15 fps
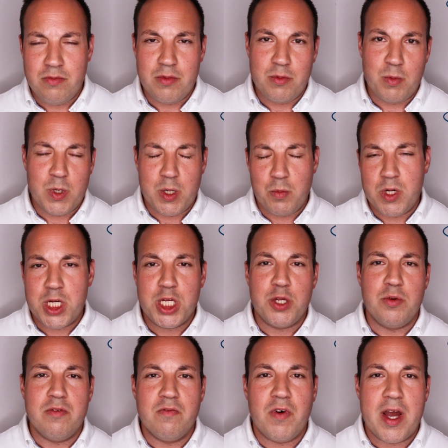
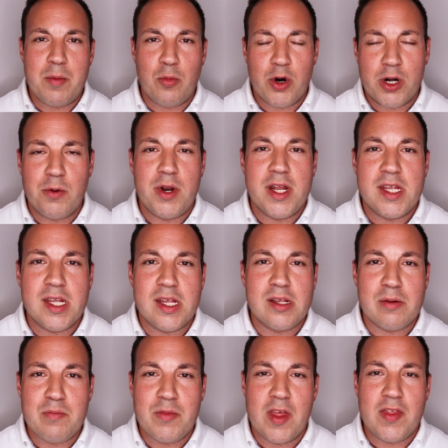invite more
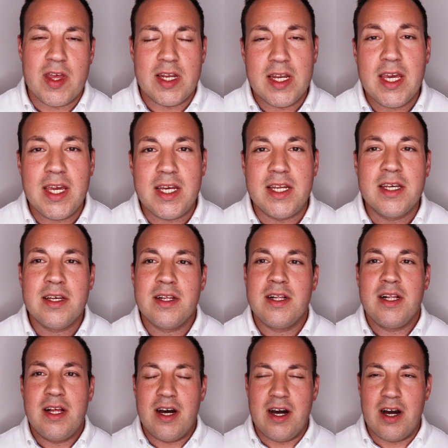criticism than they need?
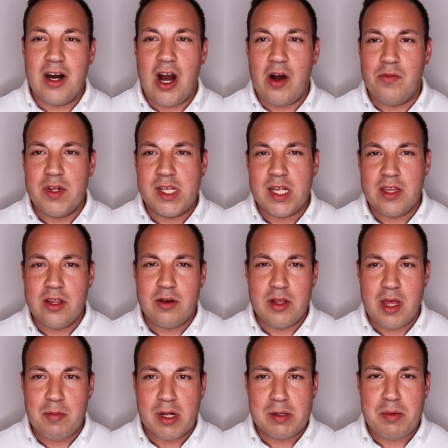Obviously,
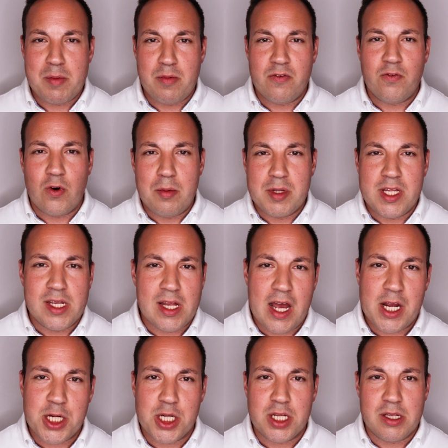they must be performing these
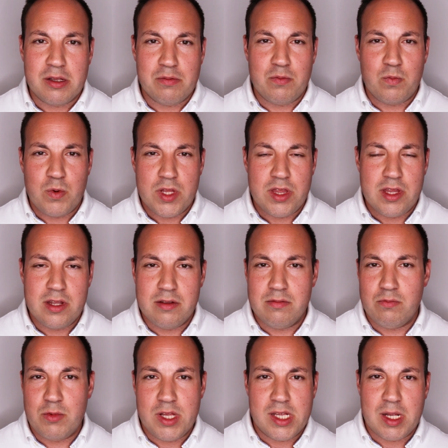actions
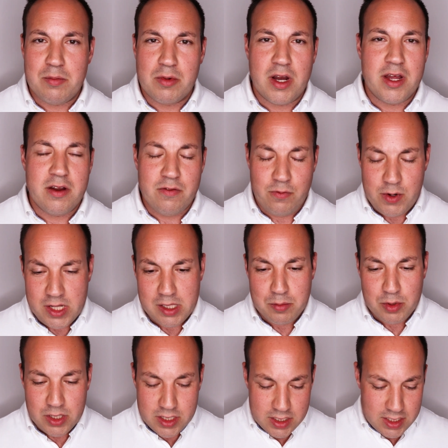with some kind of
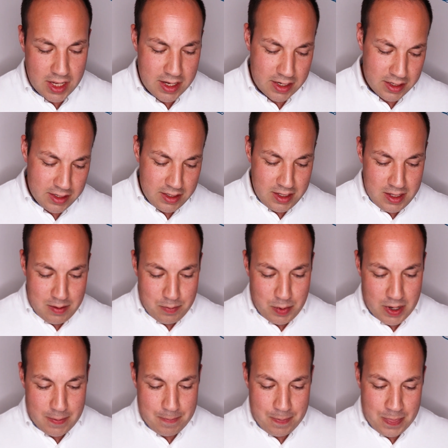reasonable intent.
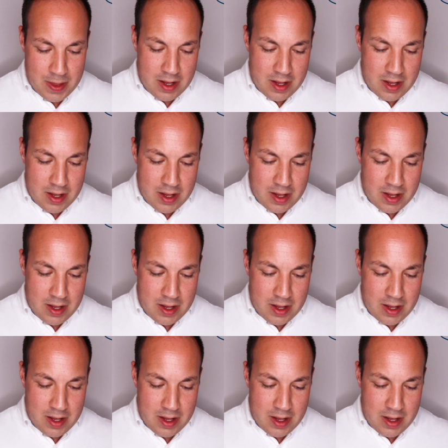But